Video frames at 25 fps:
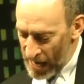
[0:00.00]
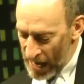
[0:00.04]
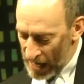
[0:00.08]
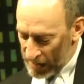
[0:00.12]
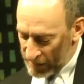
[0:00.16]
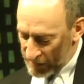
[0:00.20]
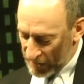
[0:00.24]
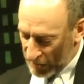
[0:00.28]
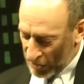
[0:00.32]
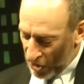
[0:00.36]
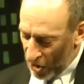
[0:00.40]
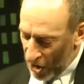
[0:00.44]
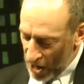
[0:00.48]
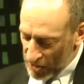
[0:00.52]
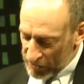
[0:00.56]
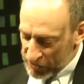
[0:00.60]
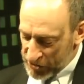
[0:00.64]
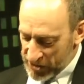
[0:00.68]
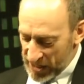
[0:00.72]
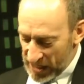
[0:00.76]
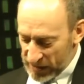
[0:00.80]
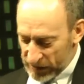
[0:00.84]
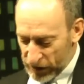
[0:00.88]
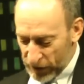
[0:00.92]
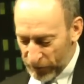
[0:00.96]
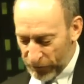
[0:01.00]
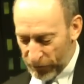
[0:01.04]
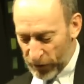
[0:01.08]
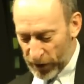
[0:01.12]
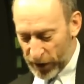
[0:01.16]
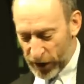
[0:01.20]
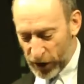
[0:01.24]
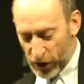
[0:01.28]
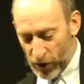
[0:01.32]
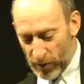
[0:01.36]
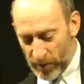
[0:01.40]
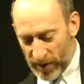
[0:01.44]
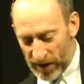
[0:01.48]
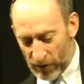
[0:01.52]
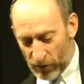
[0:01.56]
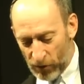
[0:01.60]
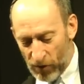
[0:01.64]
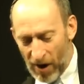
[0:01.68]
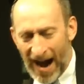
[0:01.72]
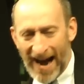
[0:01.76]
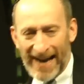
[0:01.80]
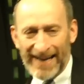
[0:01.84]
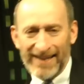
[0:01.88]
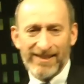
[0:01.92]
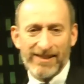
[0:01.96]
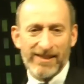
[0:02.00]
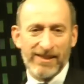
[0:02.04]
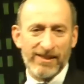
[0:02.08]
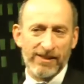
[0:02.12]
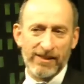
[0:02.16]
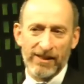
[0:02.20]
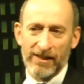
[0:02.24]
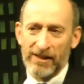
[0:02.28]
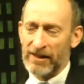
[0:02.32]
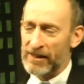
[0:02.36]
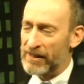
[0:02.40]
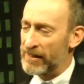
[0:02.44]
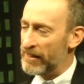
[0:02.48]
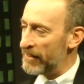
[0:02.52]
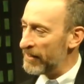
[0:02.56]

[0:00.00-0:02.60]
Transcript: and the Carr Center for Human Rights,